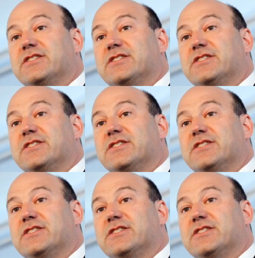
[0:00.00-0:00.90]

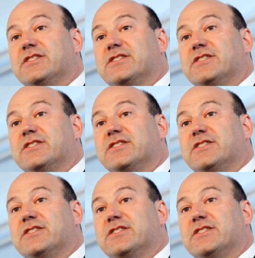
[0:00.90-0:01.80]

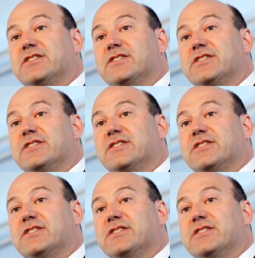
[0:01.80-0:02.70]

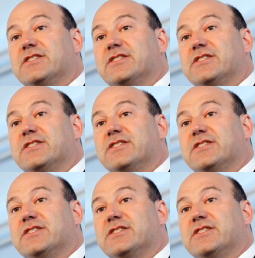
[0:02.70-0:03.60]

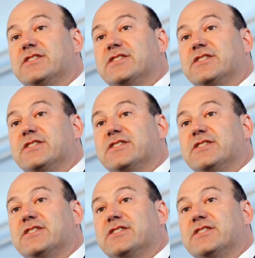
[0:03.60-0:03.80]
The face doesn't move, so there is nothing to read.